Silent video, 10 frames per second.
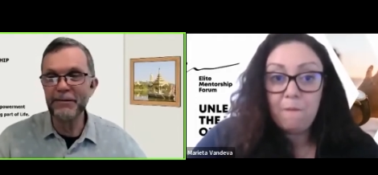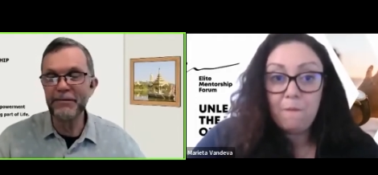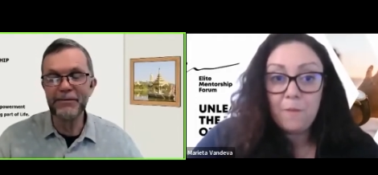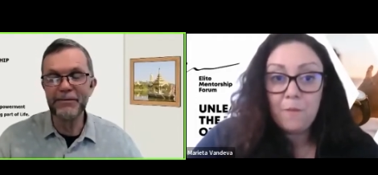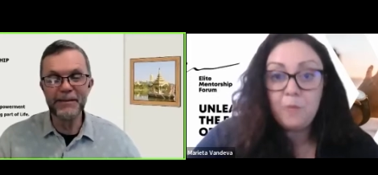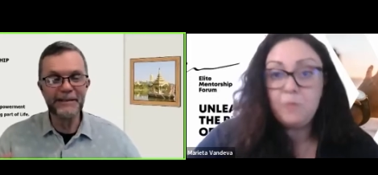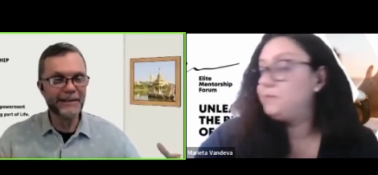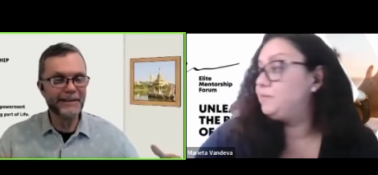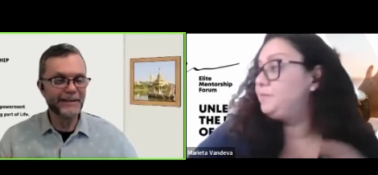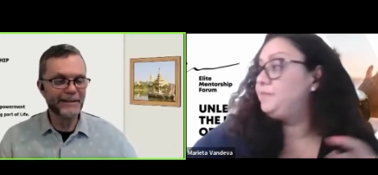Speaker 1: sort of
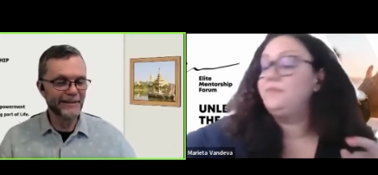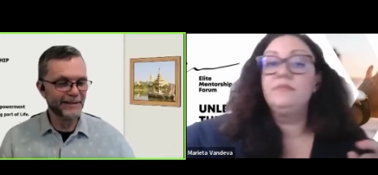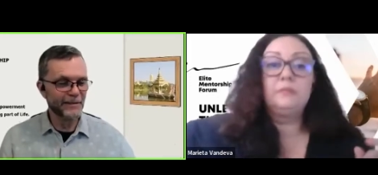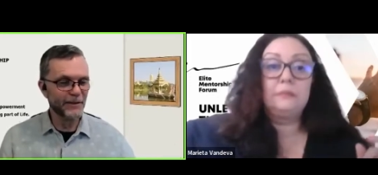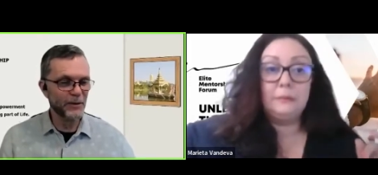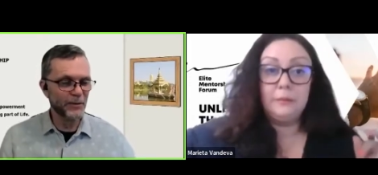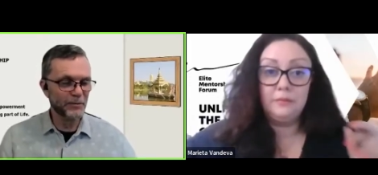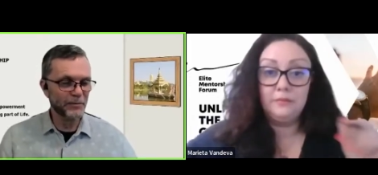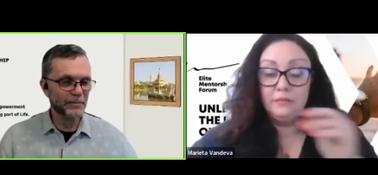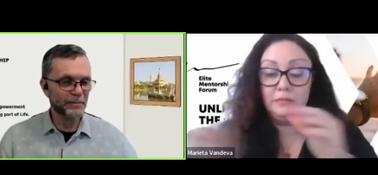uh,
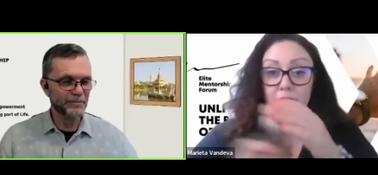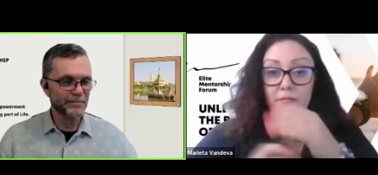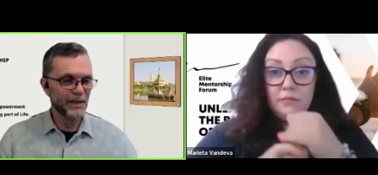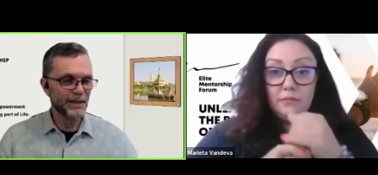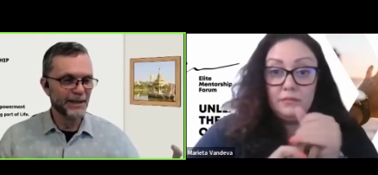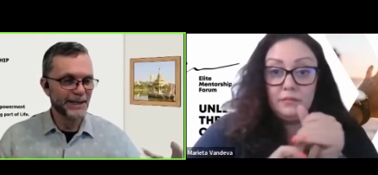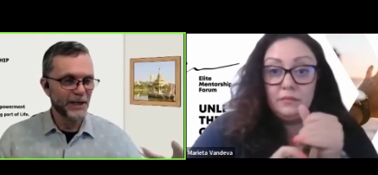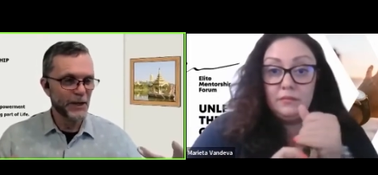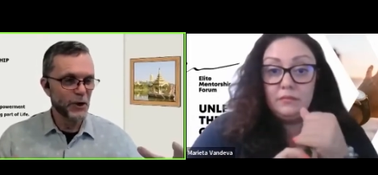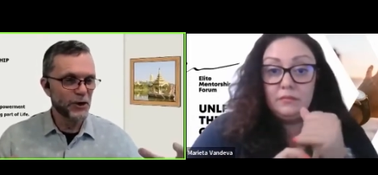you've um,
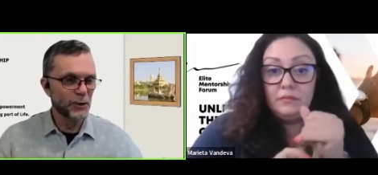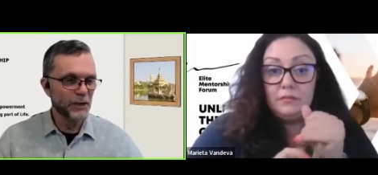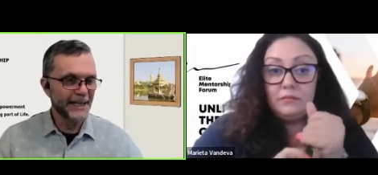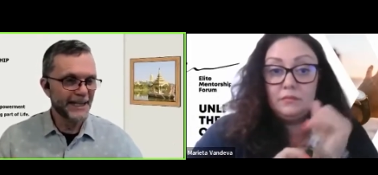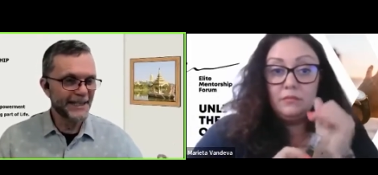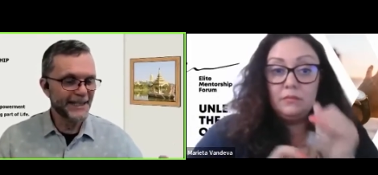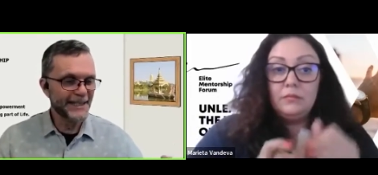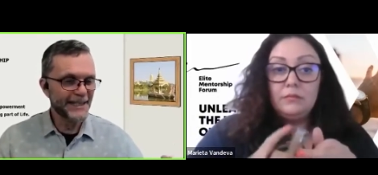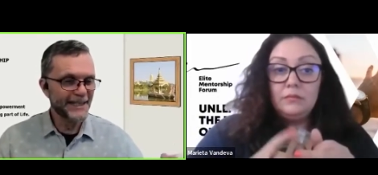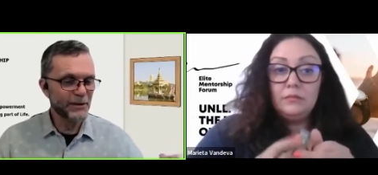you could do a
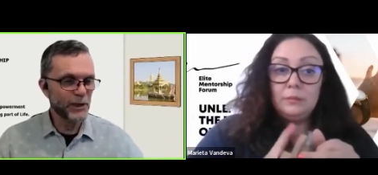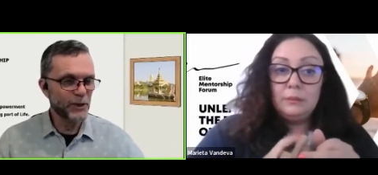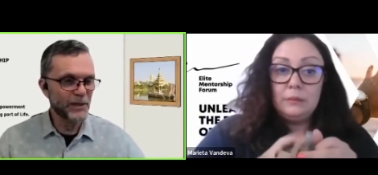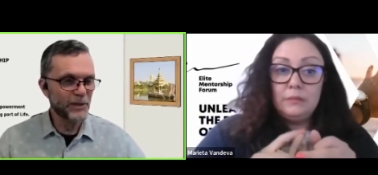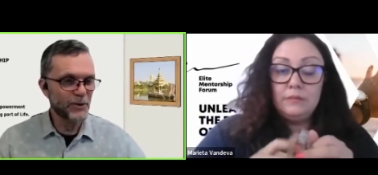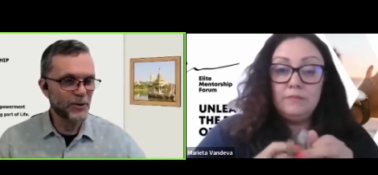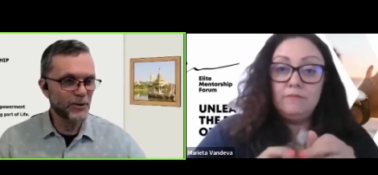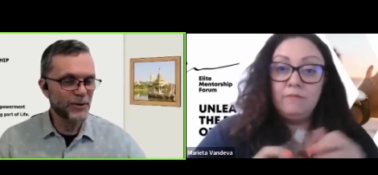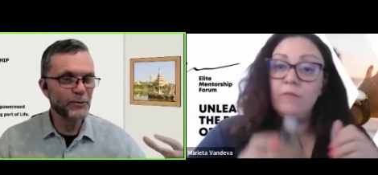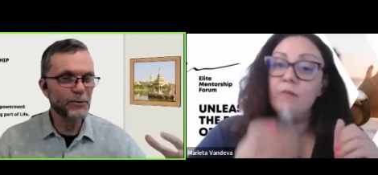test to see which one's
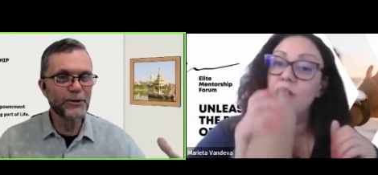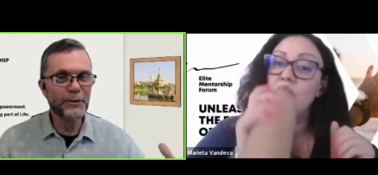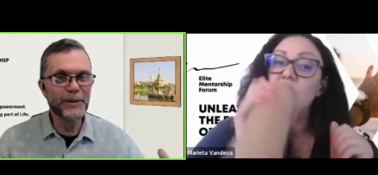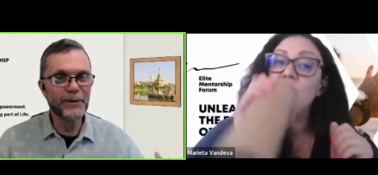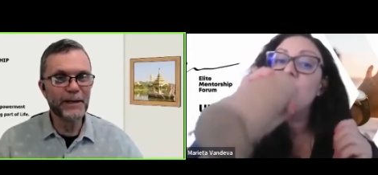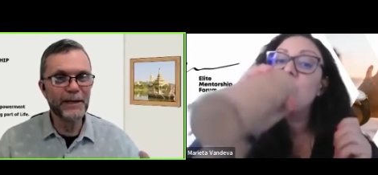your your dominant